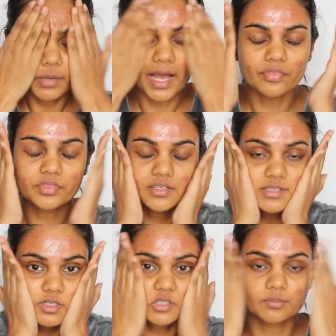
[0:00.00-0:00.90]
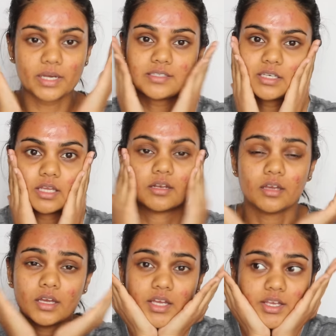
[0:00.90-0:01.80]
pat this into my skin.
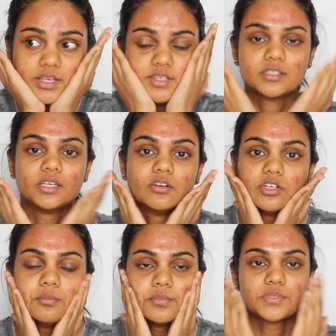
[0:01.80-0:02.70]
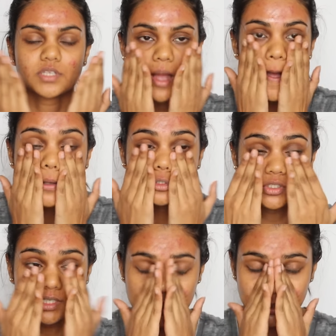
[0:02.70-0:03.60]
Serums
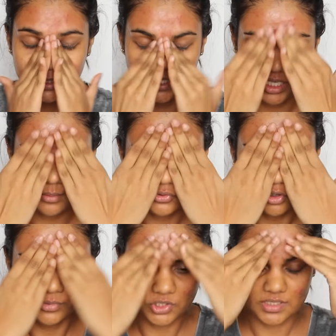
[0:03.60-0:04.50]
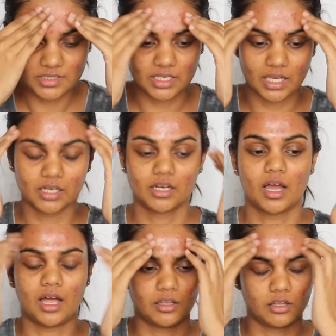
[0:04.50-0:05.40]
traditionally absorb into the skin
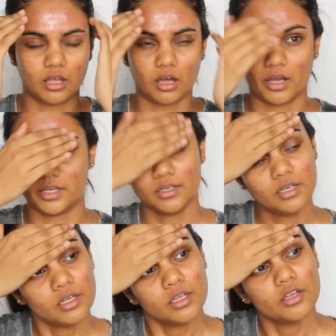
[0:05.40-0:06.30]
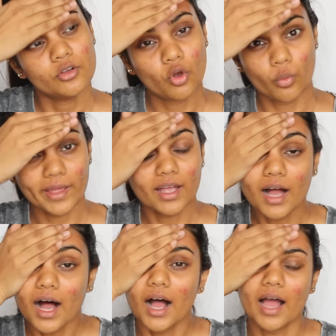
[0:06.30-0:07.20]
a lot
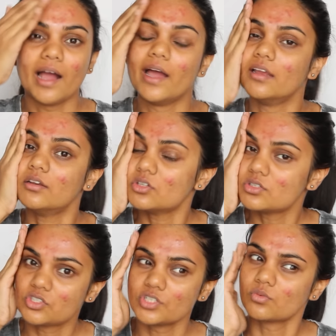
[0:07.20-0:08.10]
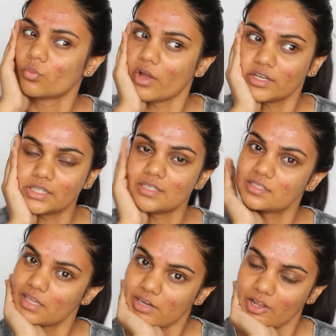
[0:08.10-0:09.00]
quicker and just work at the
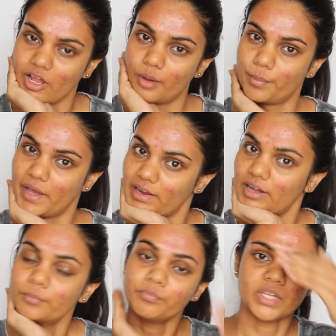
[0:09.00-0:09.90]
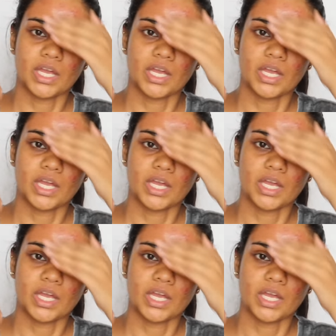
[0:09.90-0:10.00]
skin a lot better.